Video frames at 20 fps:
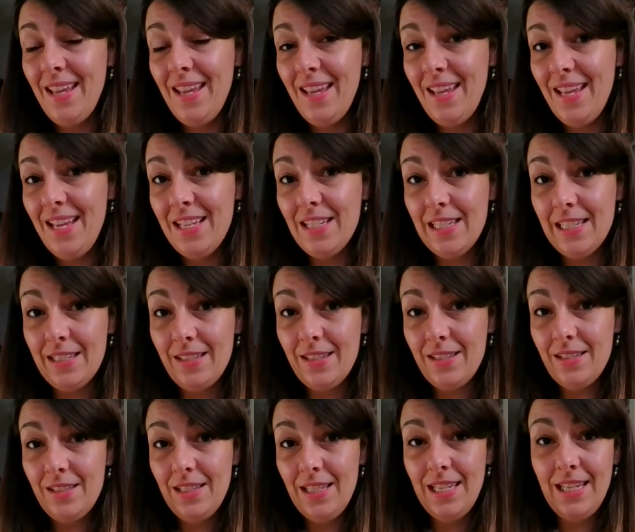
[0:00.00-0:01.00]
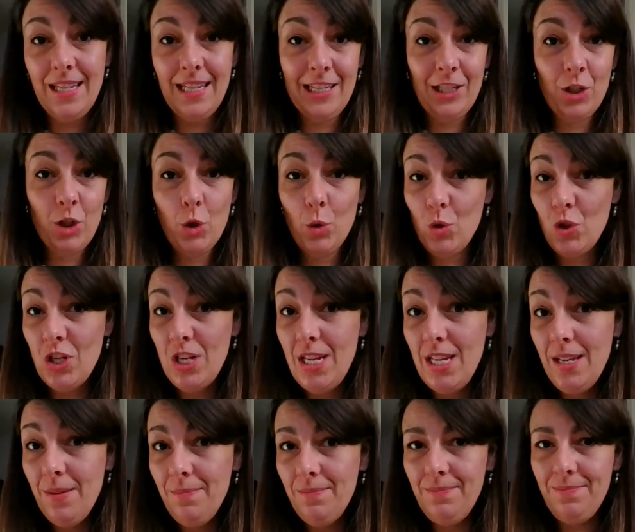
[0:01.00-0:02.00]
Is it eating
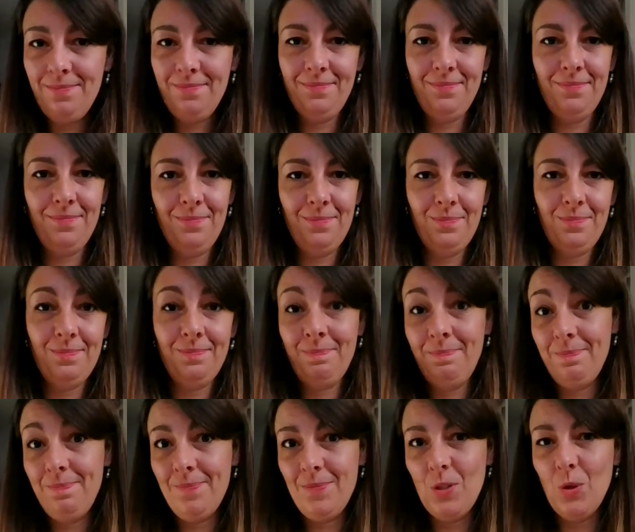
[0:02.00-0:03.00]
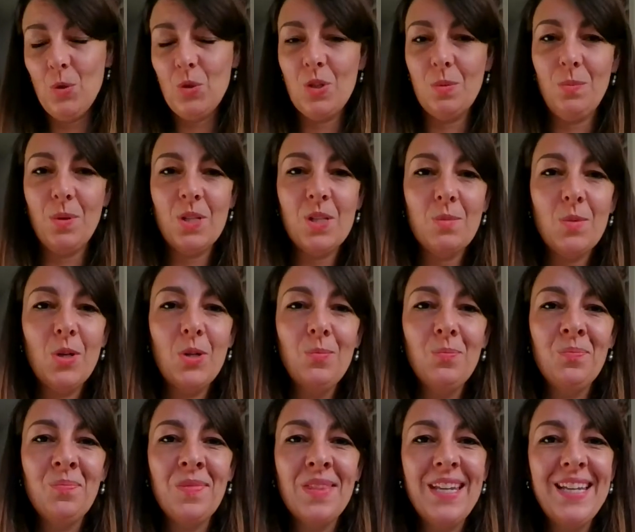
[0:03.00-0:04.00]
sushi? Also possible.
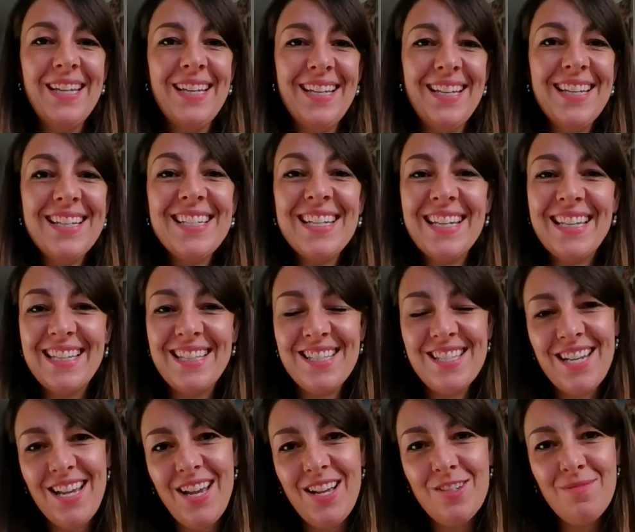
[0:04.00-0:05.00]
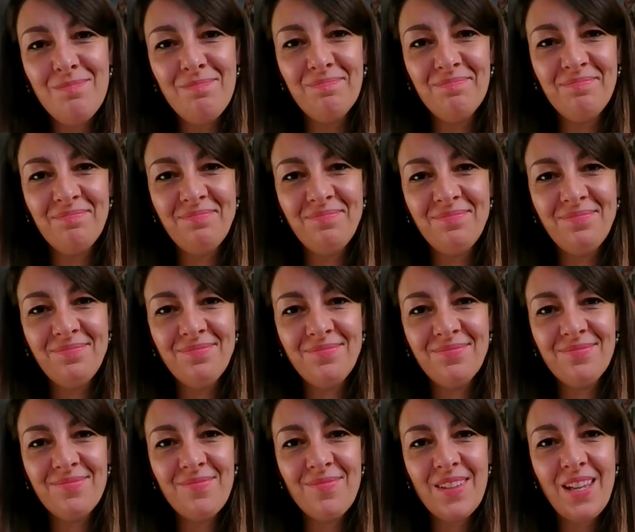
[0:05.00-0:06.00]
Is it
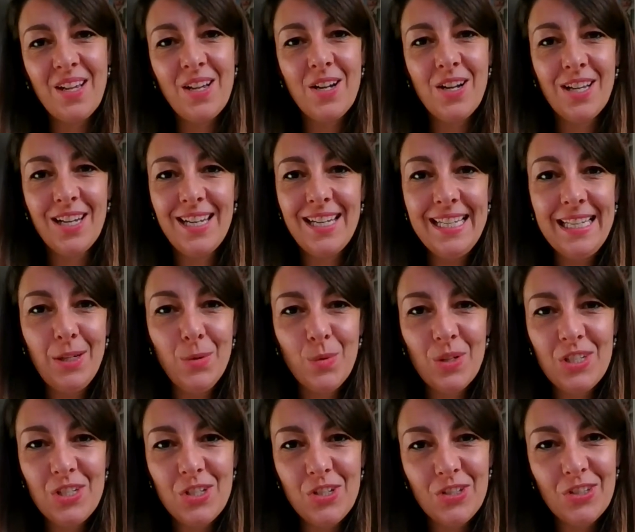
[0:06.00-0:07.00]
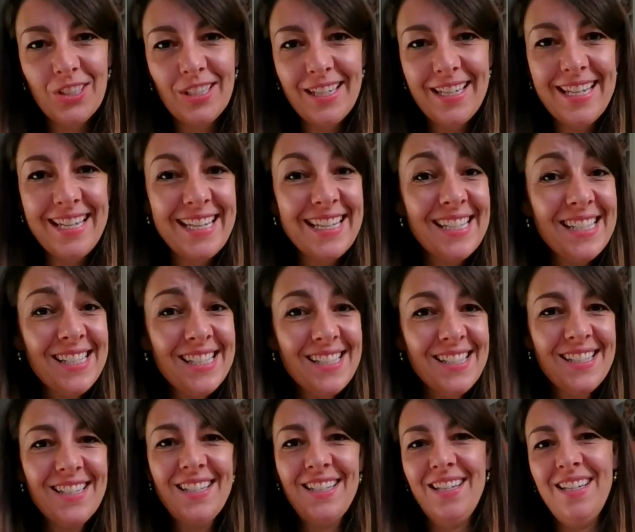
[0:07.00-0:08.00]
cuddling with your
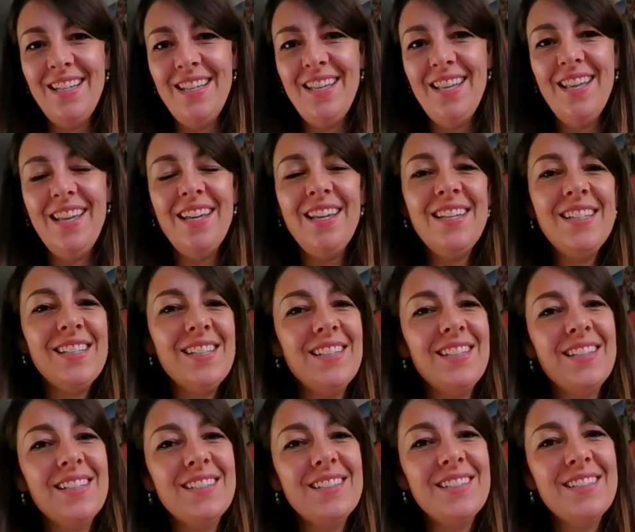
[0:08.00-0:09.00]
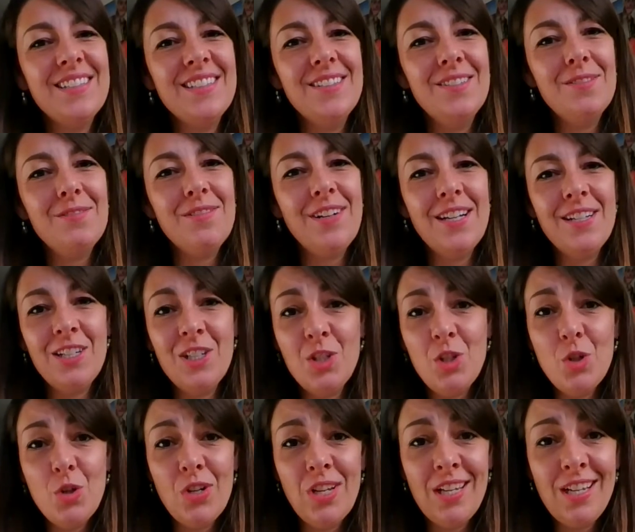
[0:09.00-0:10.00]
kids? Is it finding
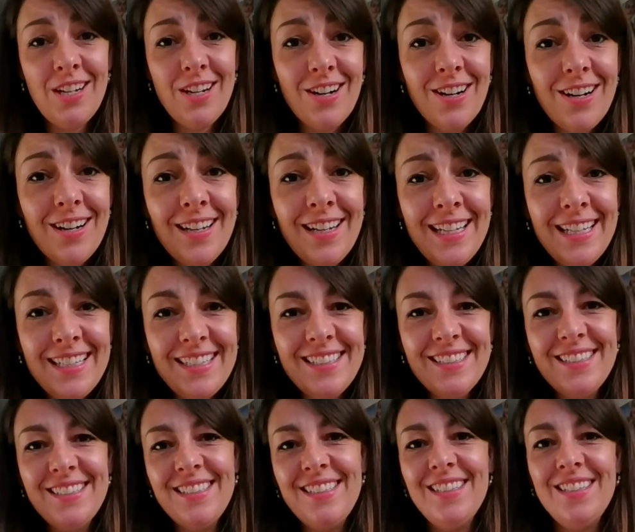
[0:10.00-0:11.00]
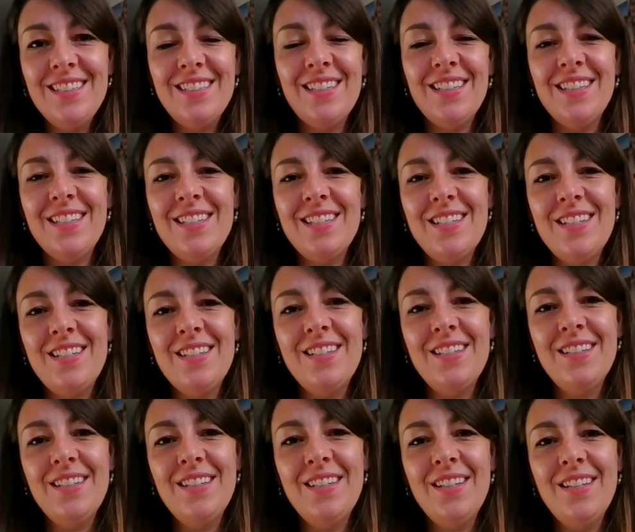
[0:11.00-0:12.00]
joy in gardening? Is it,
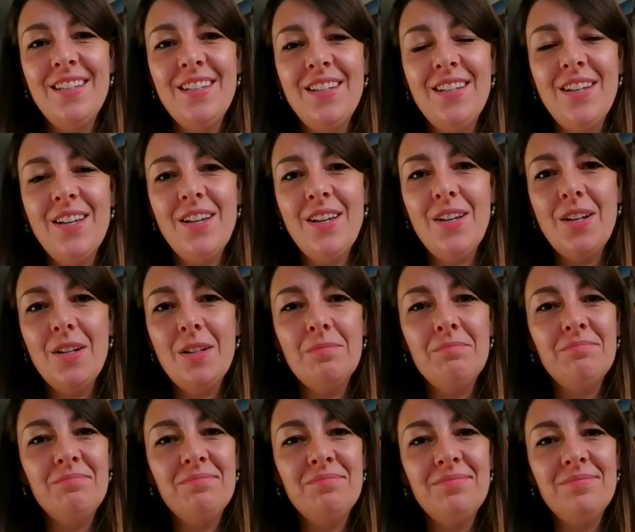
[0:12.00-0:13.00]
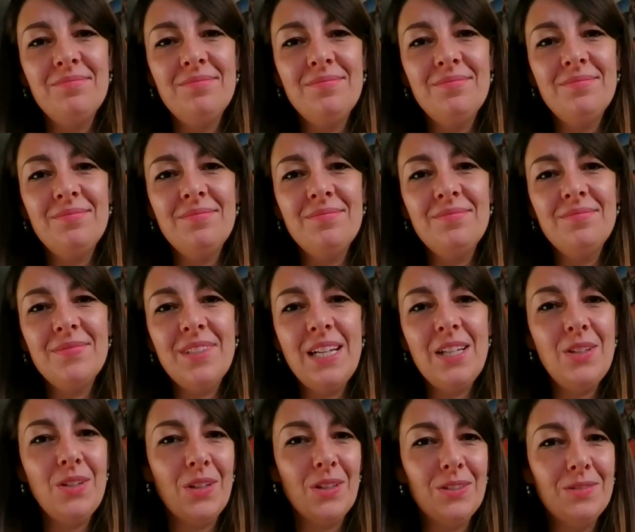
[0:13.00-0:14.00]
I
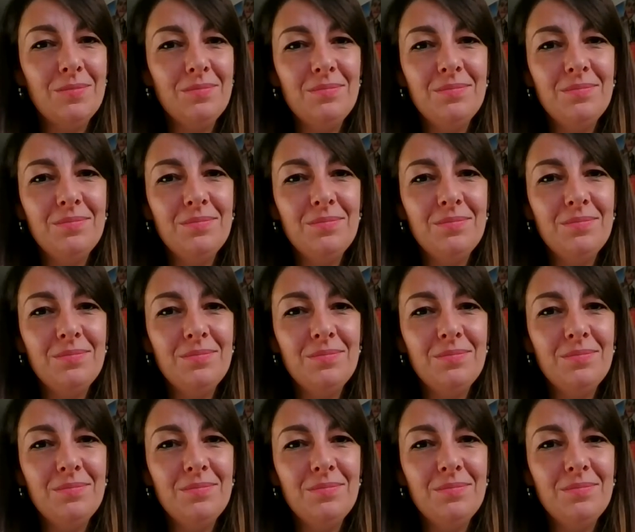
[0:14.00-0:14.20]
don't know,